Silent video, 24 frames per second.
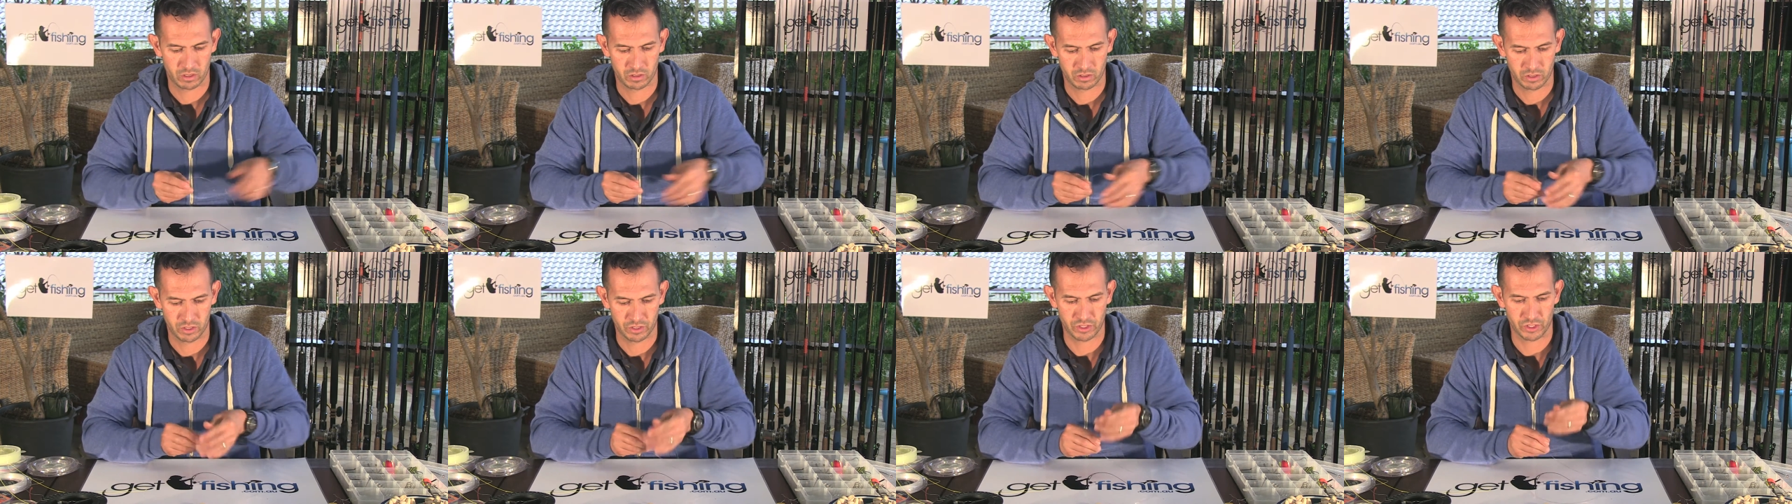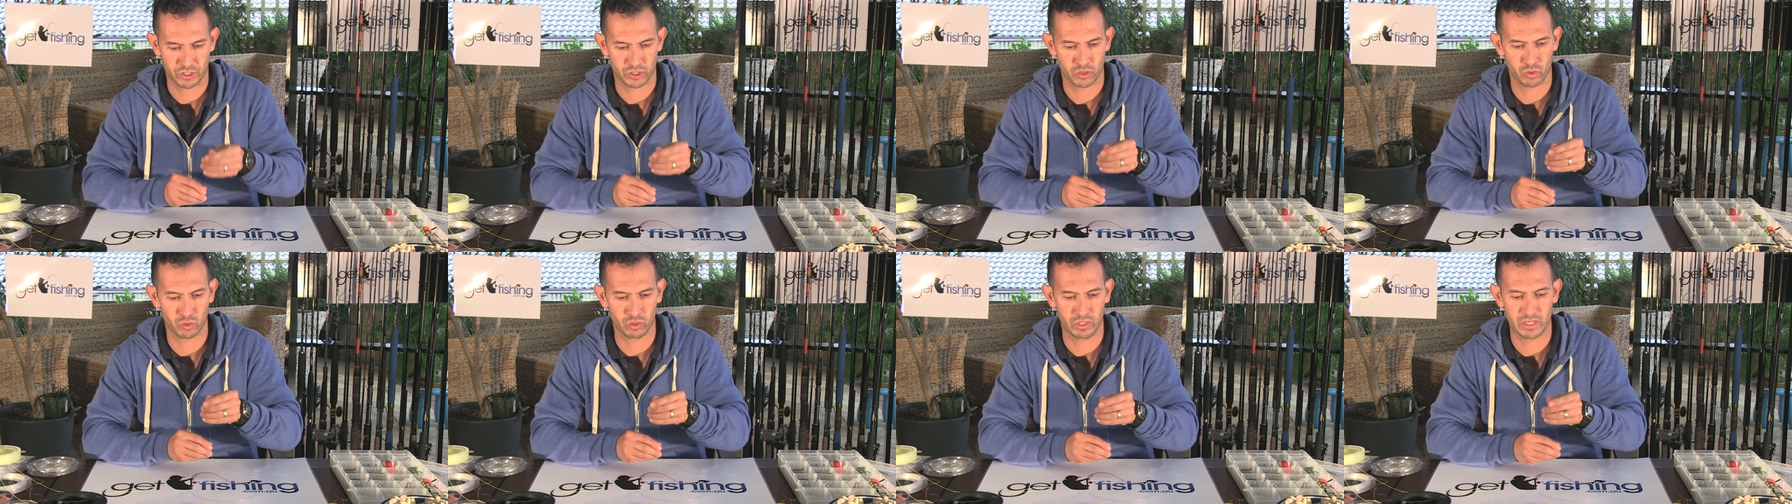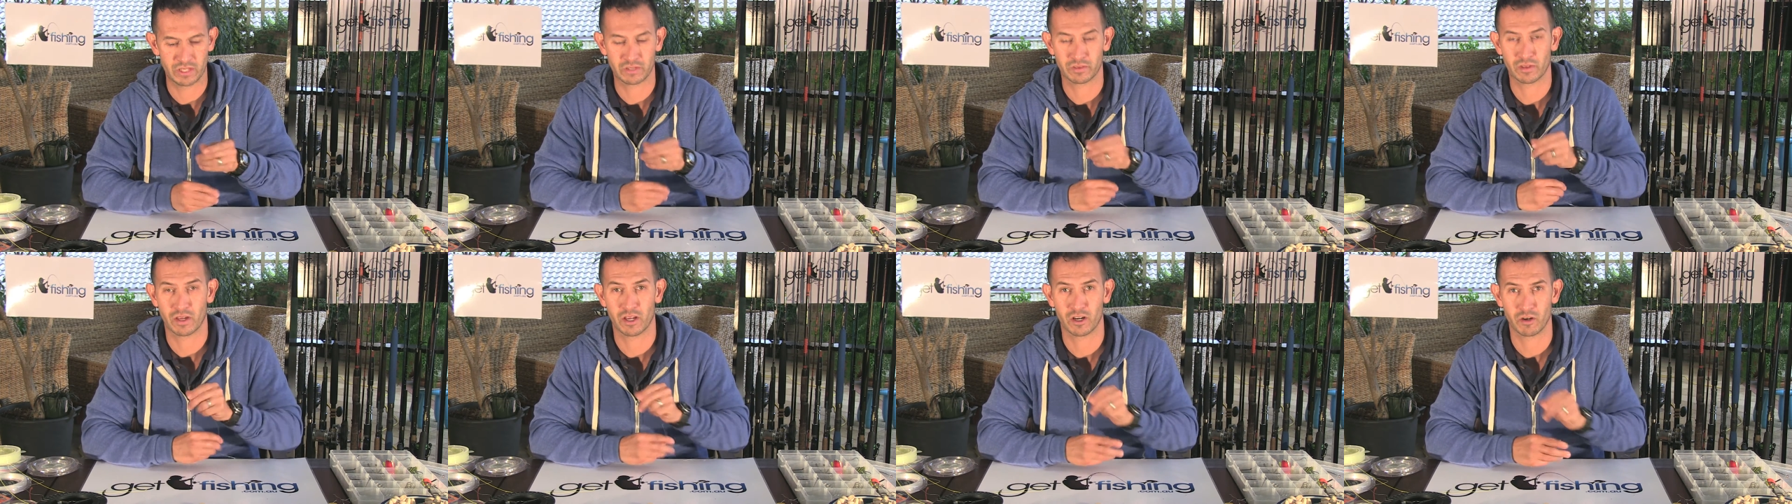just a short
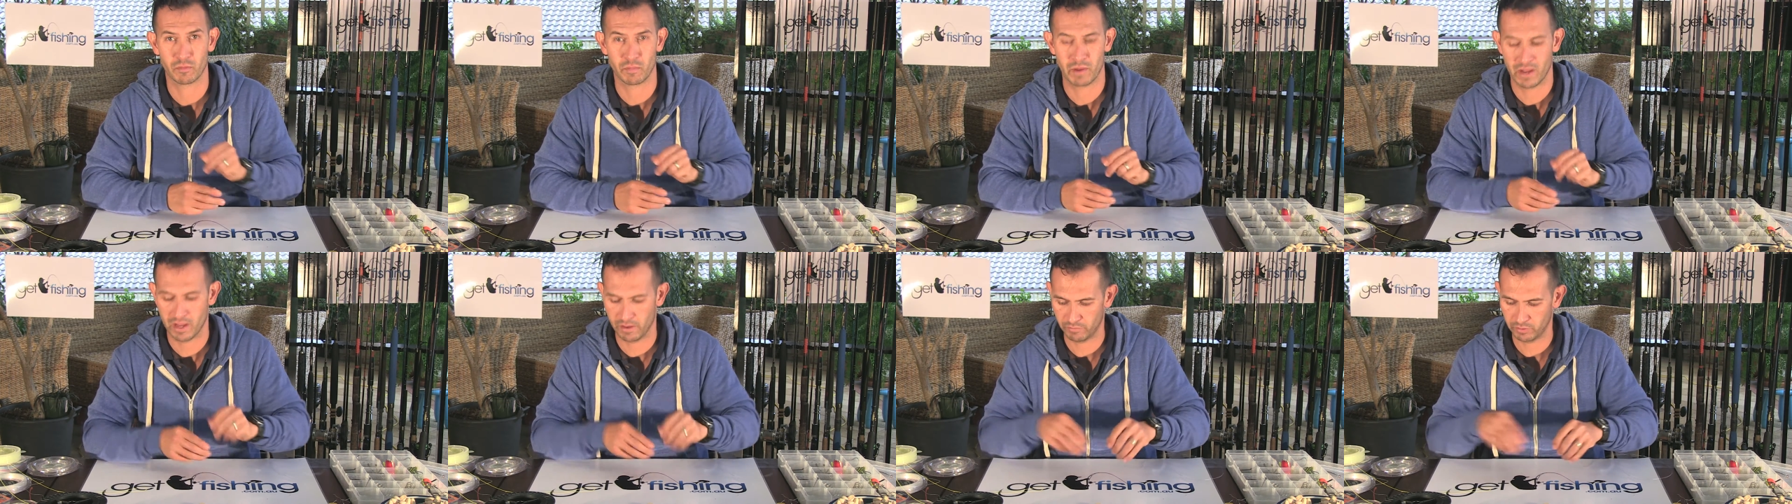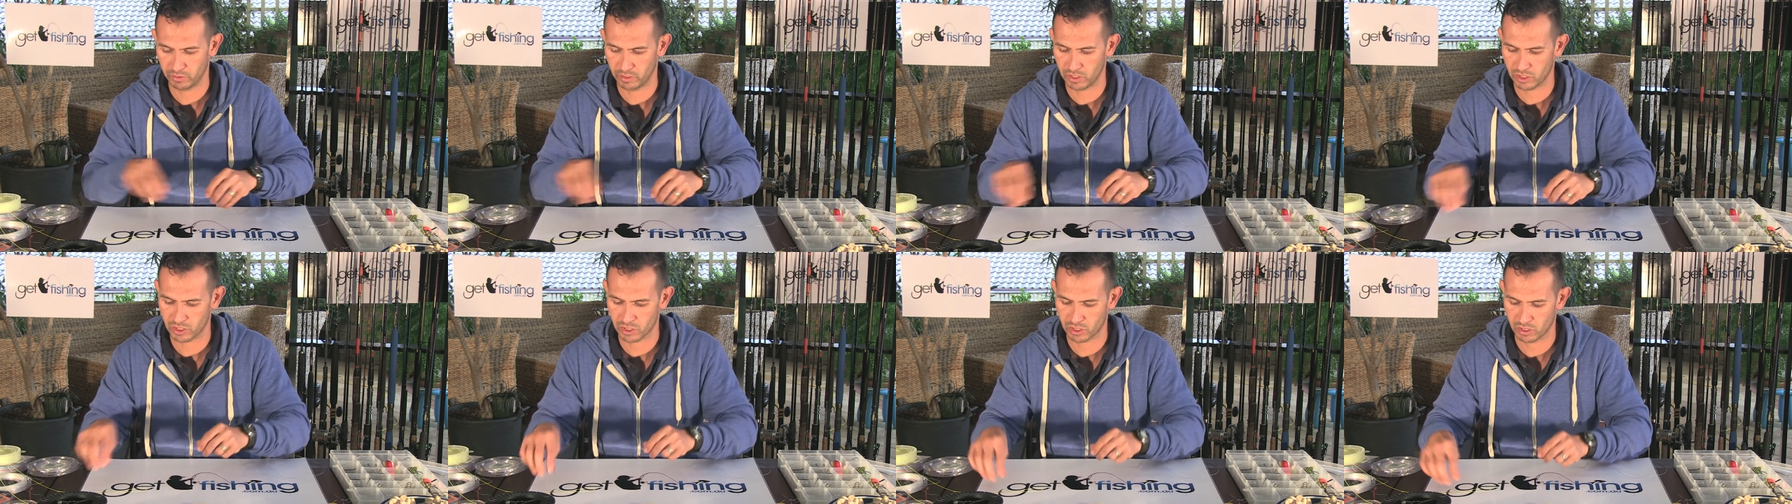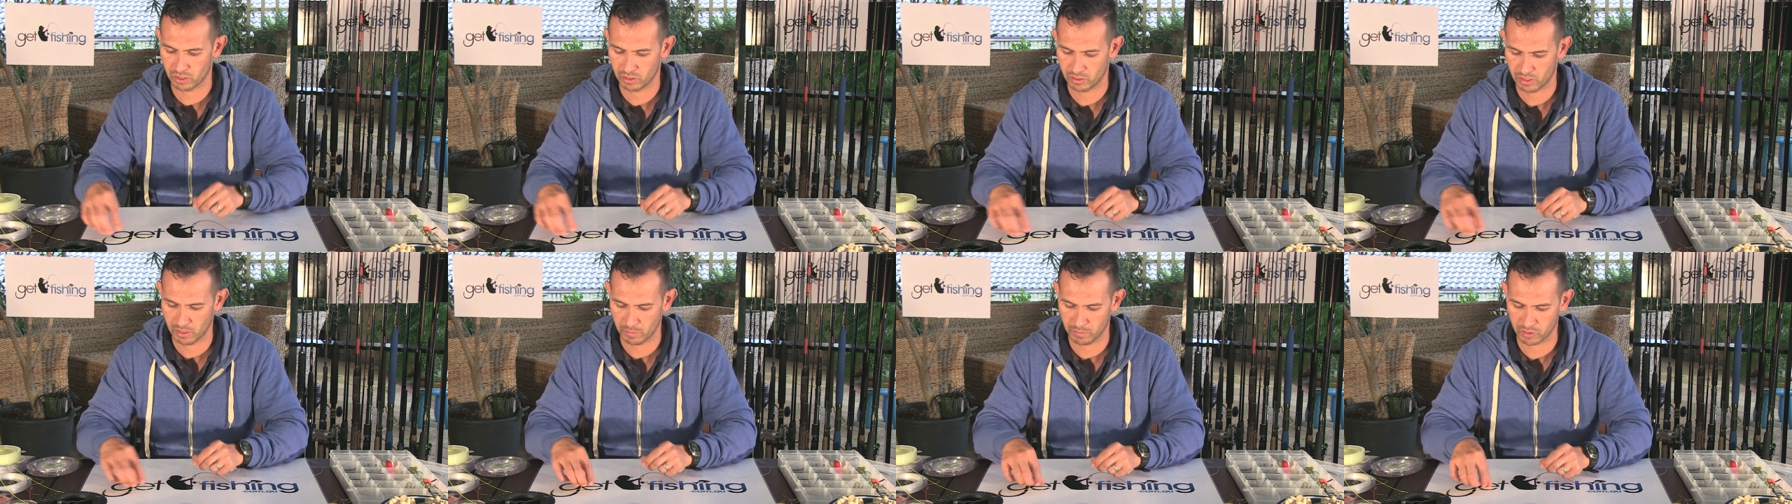length, 100 pound for
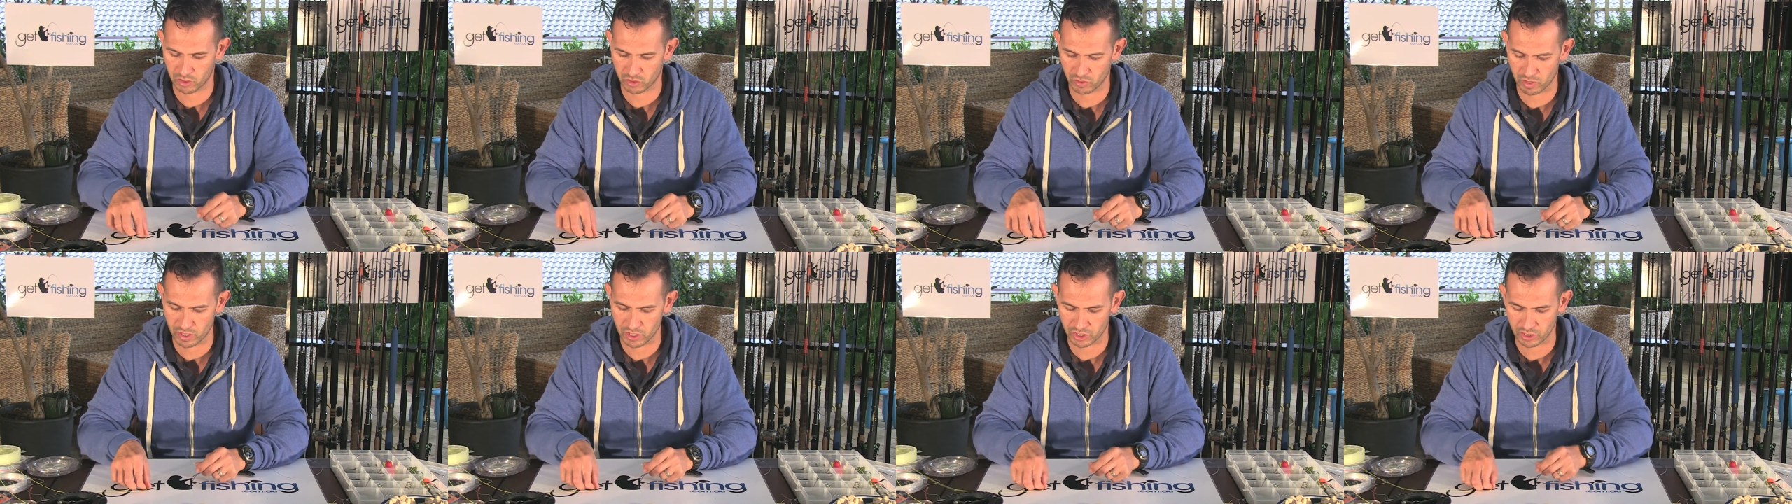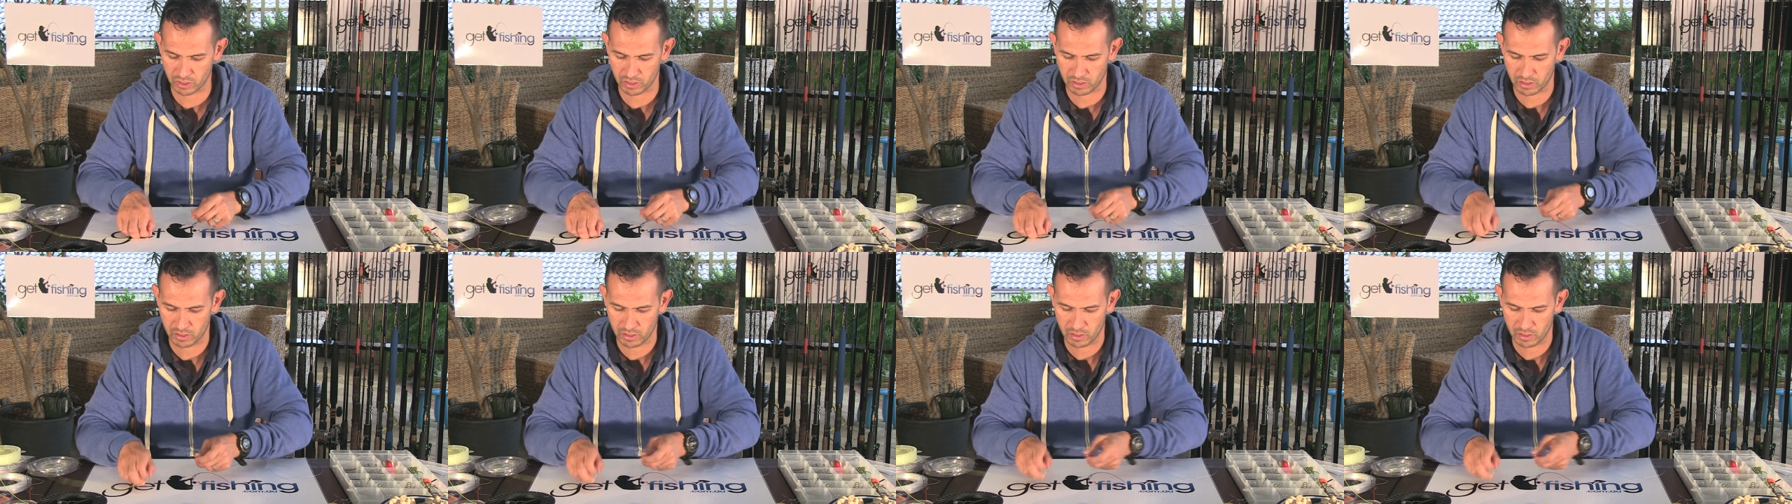this demonstration.